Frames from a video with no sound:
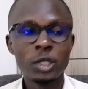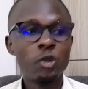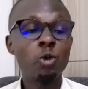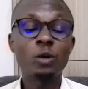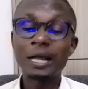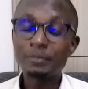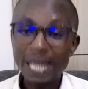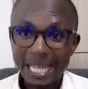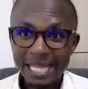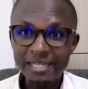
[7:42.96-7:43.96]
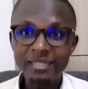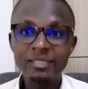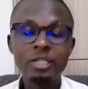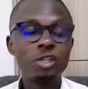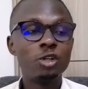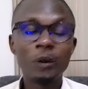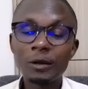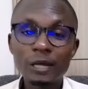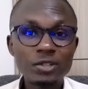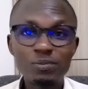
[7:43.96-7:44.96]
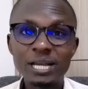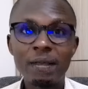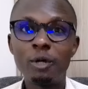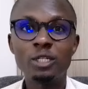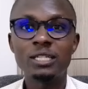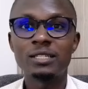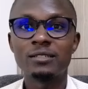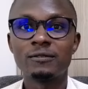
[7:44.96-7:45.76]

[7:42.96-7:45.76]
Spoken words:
You can be killed, no one will speak about it.